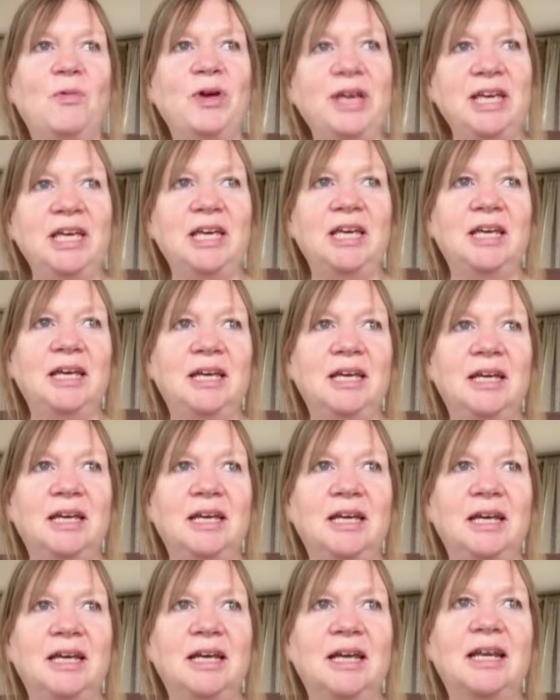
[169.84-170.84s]

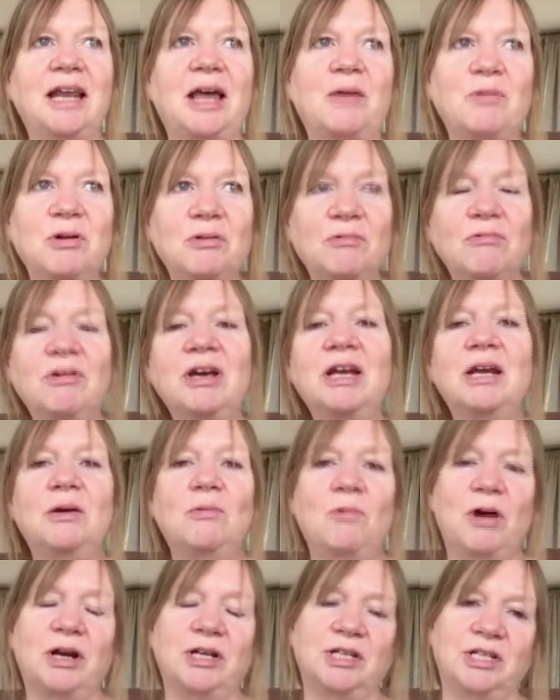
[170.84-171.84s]
we
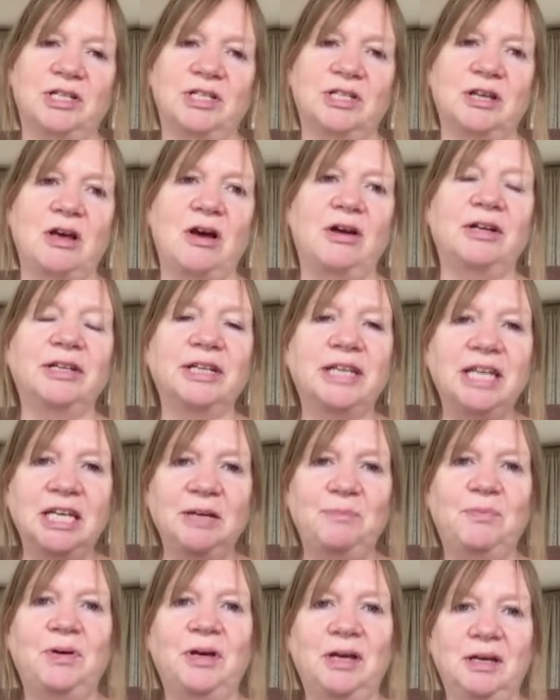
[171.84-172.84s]
really worked on
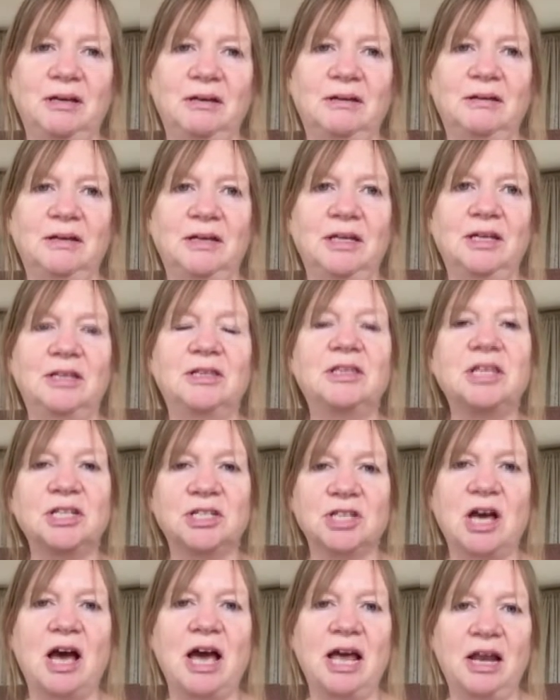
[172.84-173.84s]
keeping
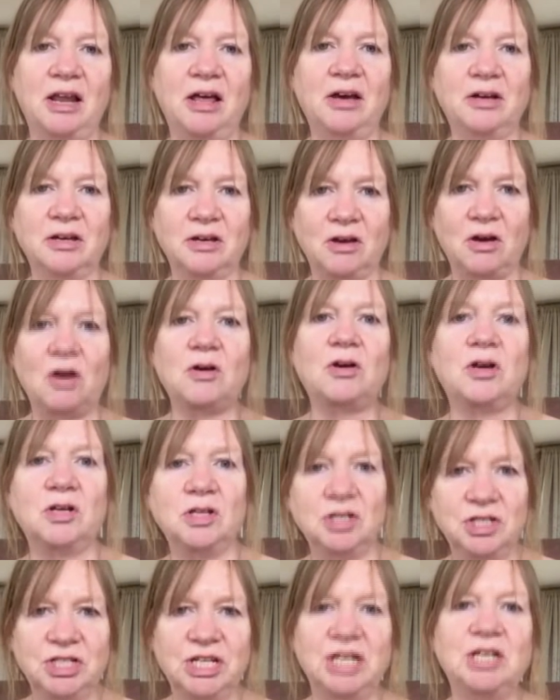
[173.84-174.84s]
the dialogue
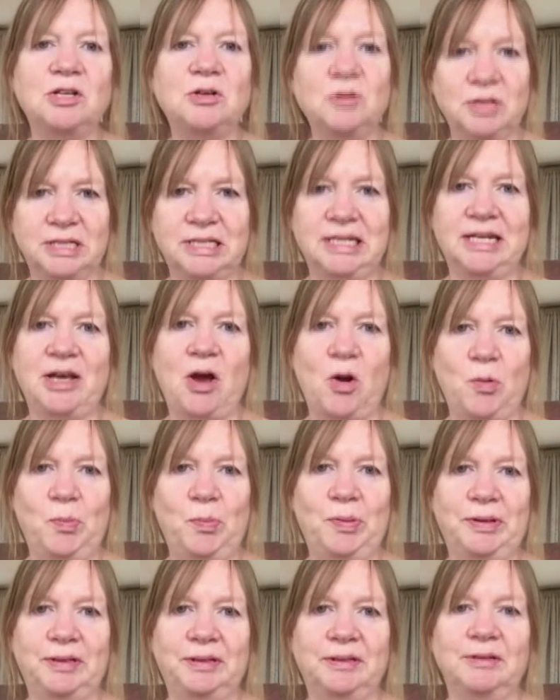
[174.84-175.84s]
continuously
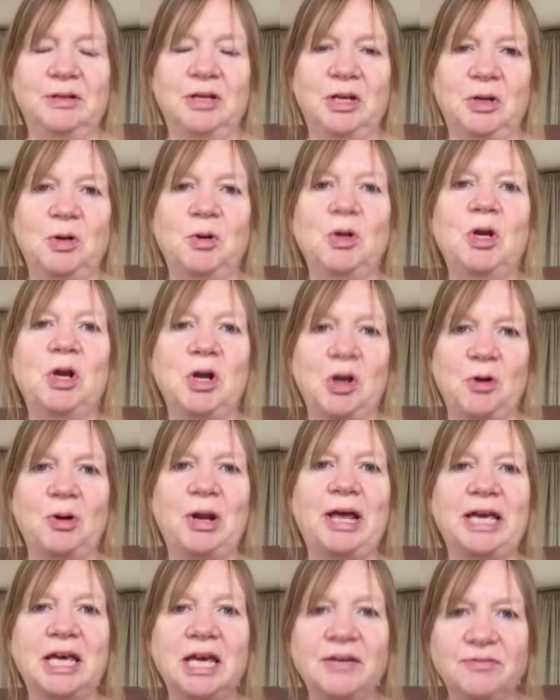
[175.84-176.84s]
open. You
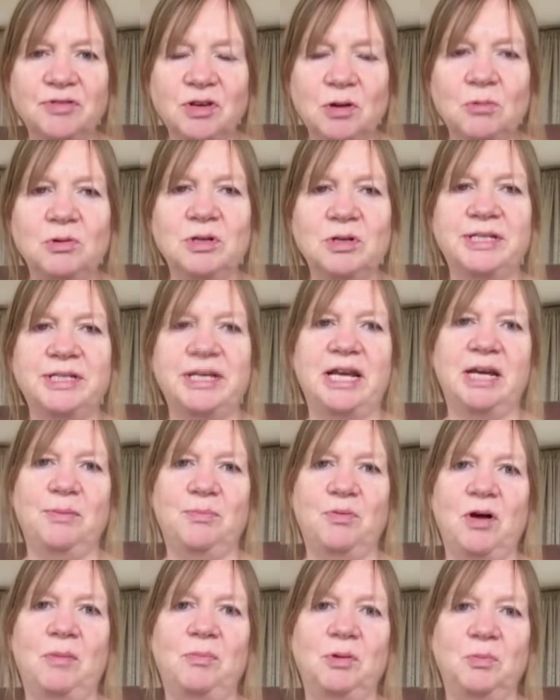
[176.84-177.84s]
know, like if there was
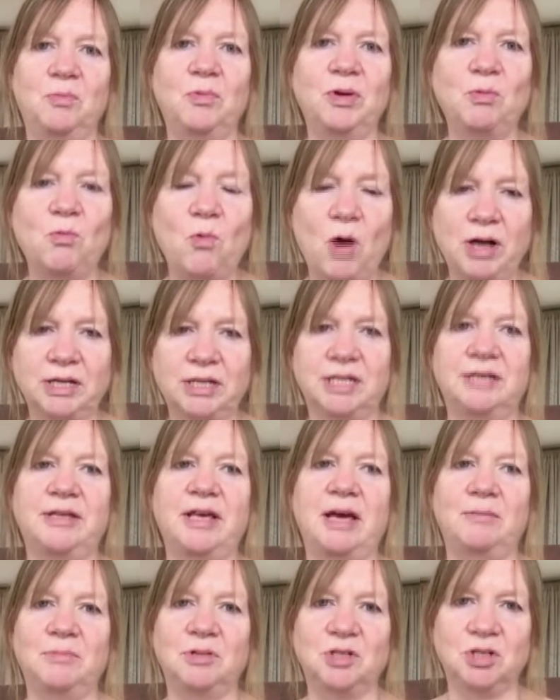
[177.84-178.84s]
any problem, we wanted
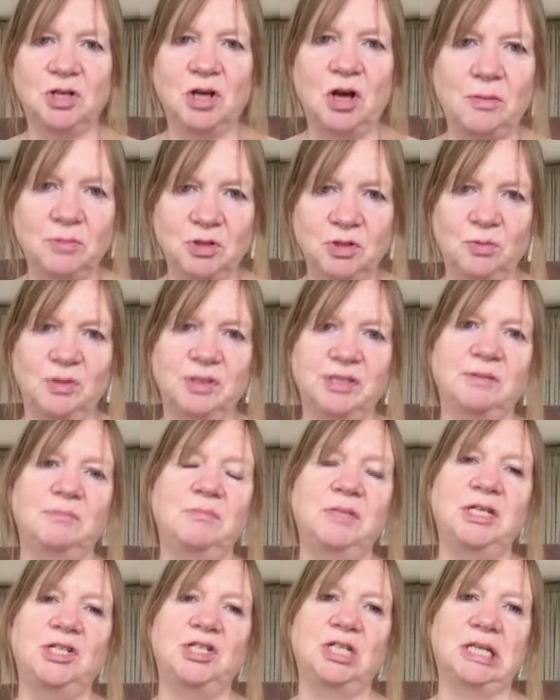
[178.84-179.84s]
them to come to us
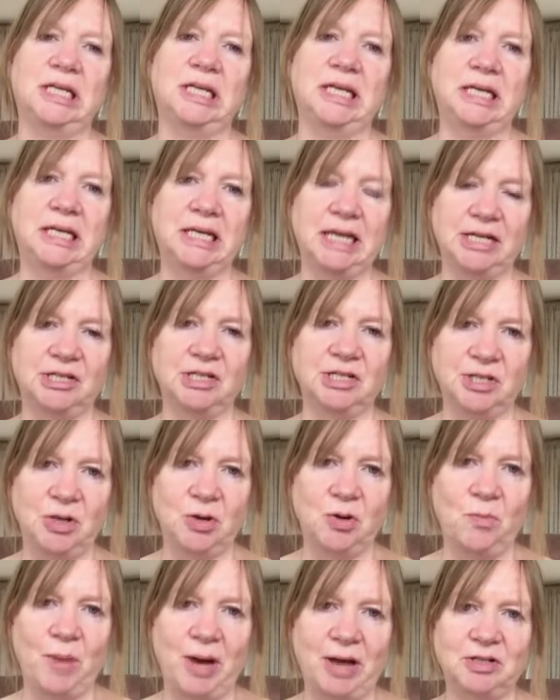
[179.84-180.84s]
immediately and let us
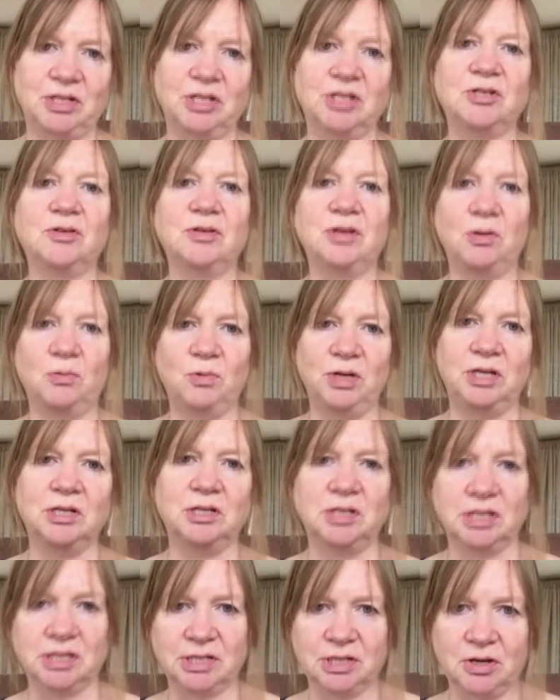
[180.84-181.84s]
know about it so that we
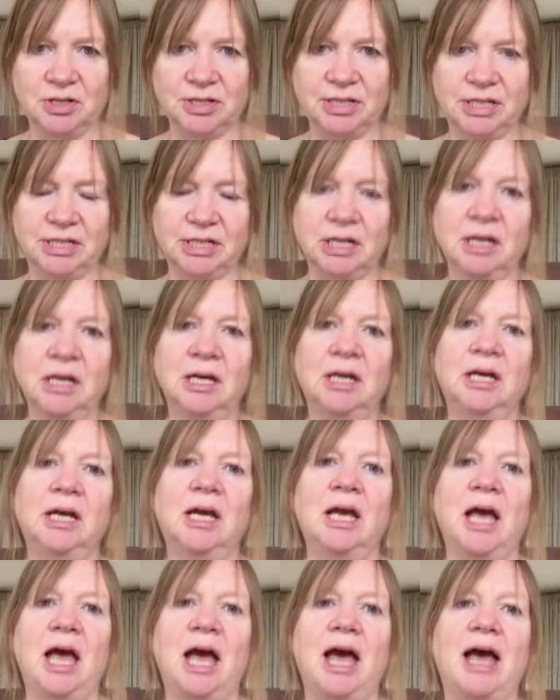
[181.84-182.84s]
could discuss it.
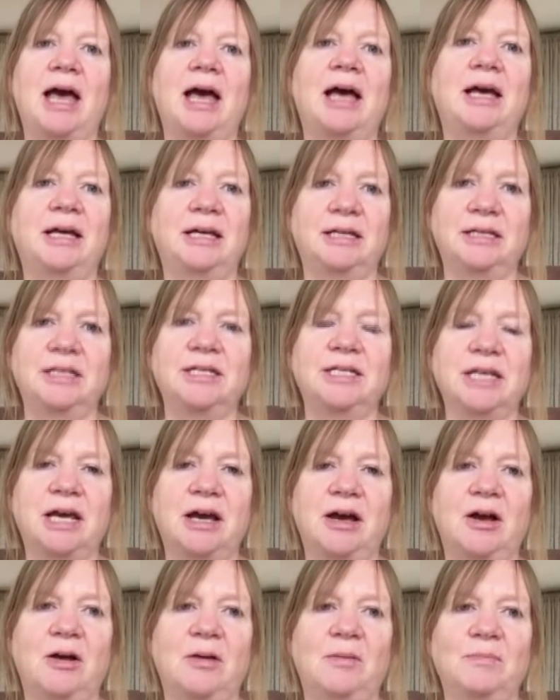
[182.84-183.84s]
And
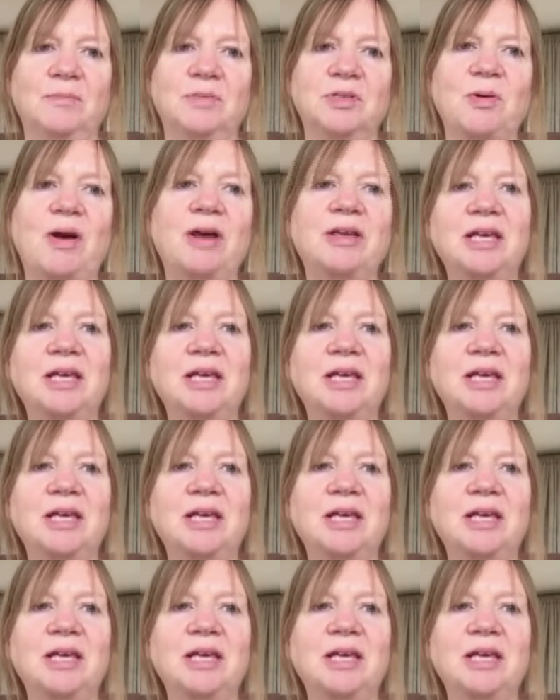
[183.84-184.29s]
so